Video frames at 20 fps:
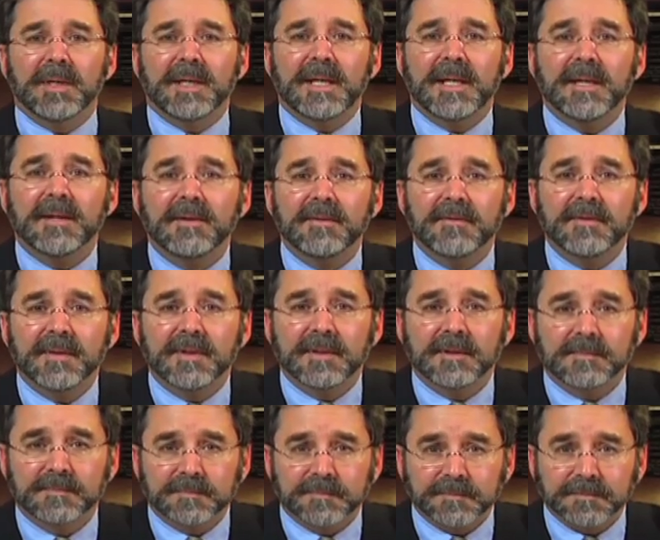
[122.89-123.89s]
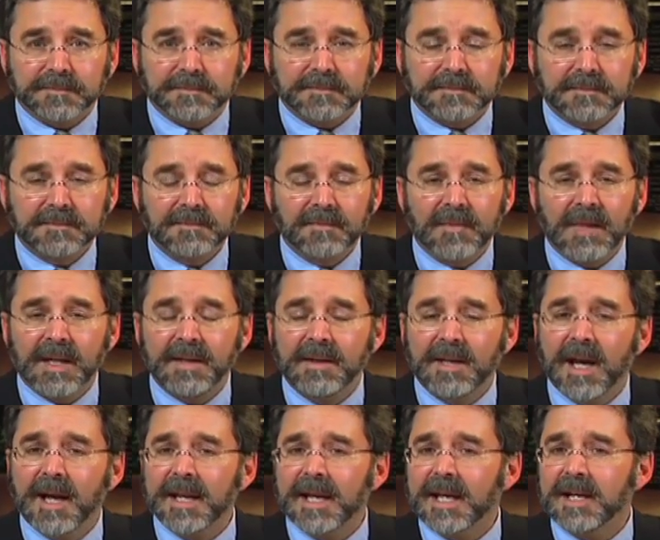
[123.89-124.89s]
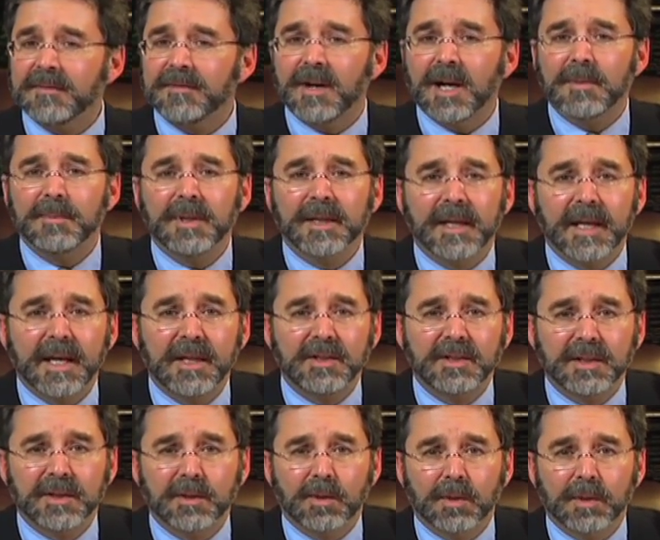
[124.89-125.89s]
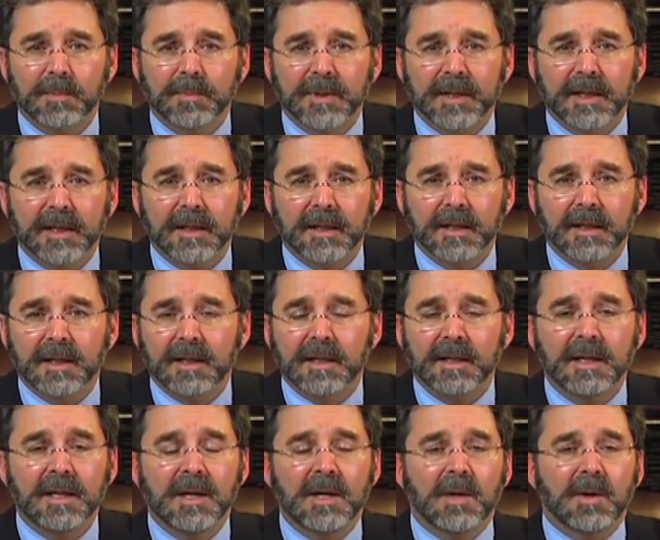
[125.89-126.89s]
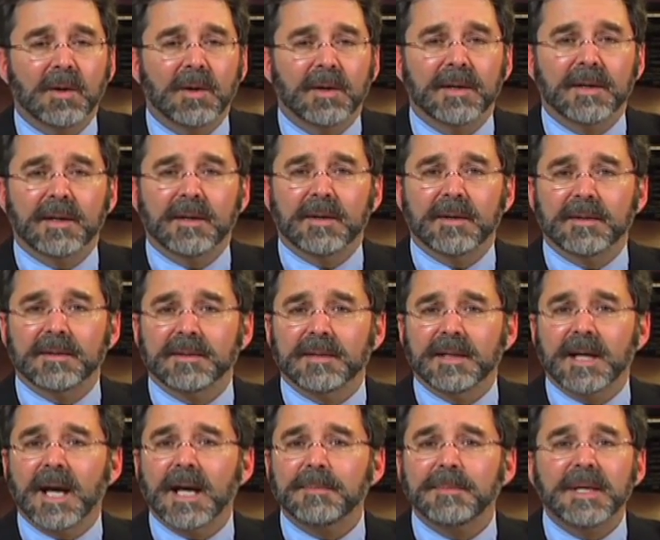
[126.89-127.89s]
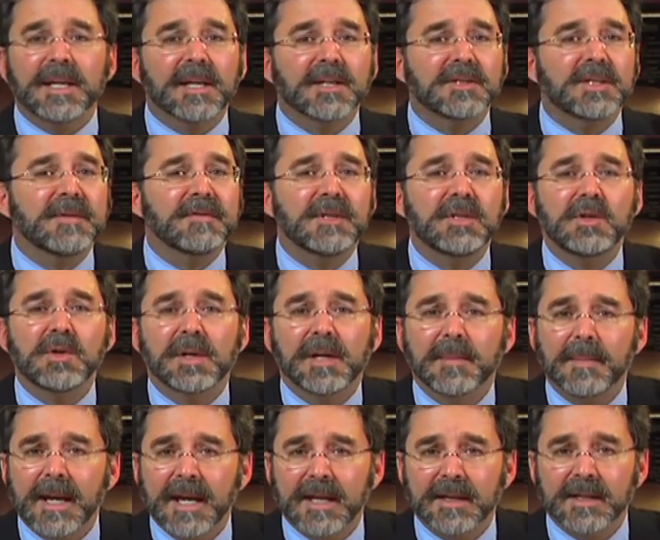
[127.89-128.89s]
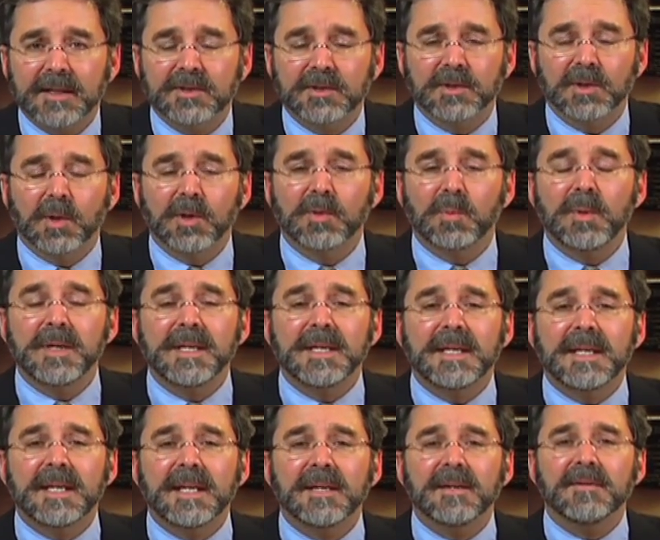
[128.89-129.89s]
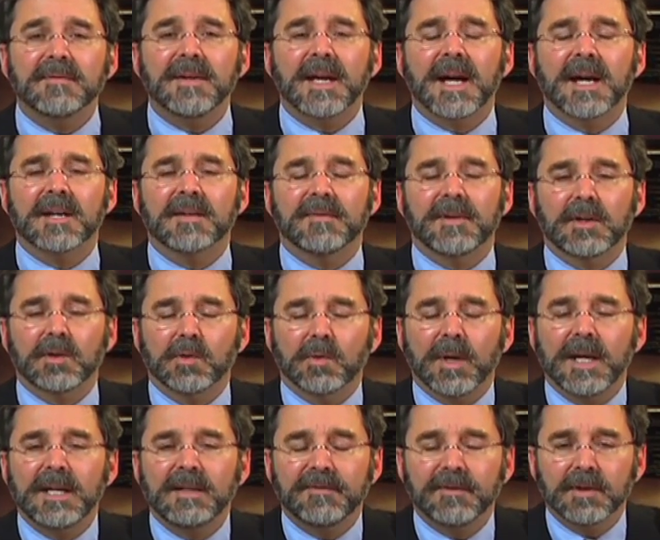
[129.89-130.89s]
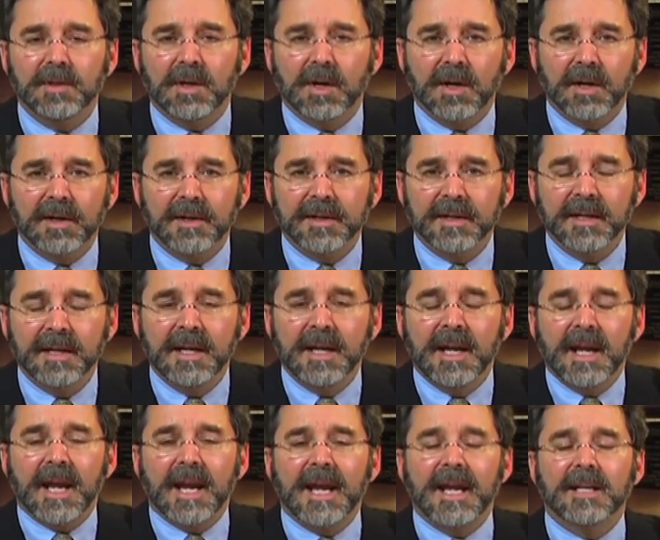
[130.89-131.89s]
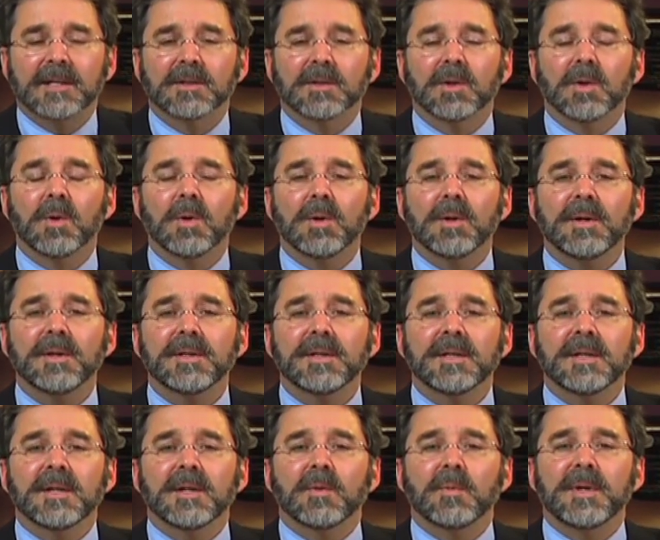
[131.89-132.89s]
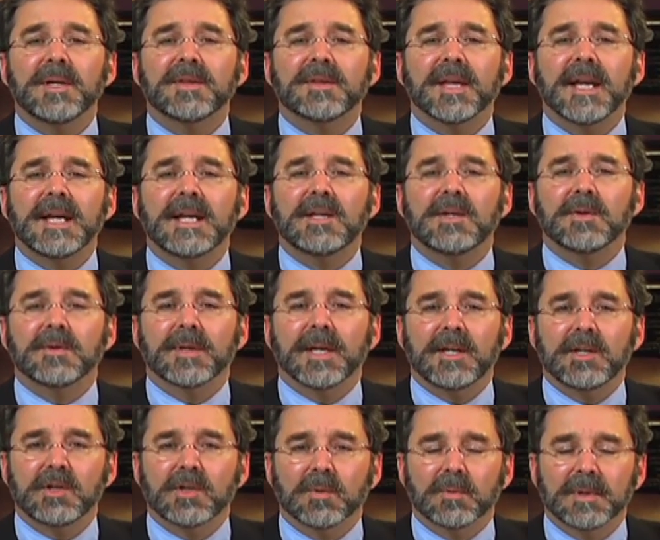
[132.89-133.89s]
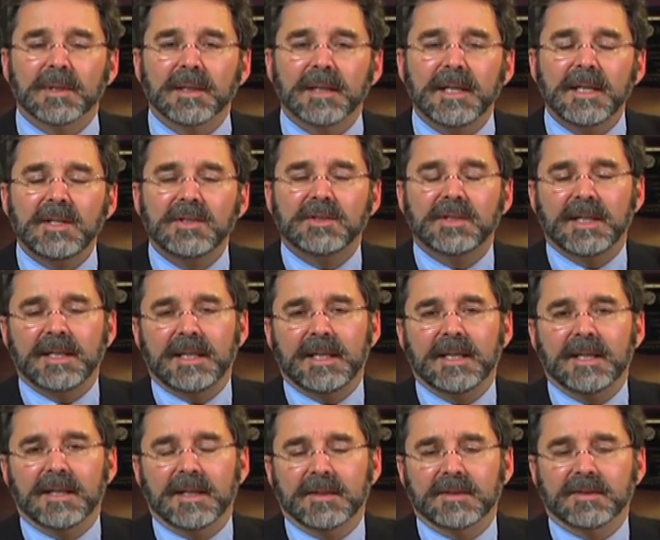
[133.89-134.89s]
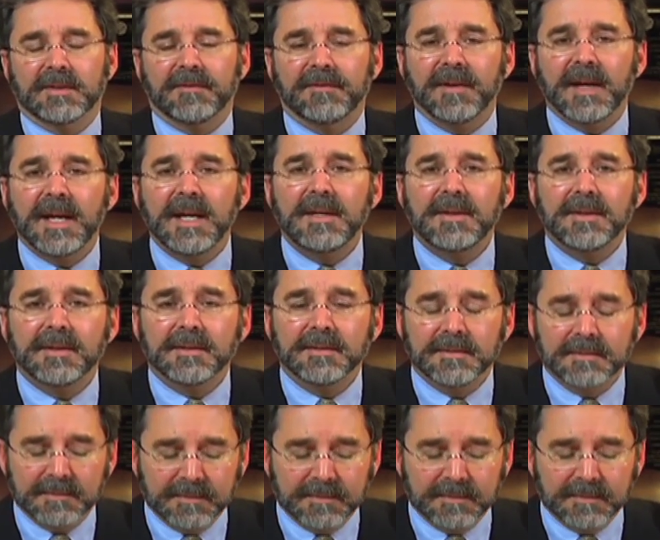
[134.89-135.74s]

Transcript: give not out of obligation or not because even you command us. Lord, we give out of a grateful heart. And Lord, we thank you that you're releasing in us faith,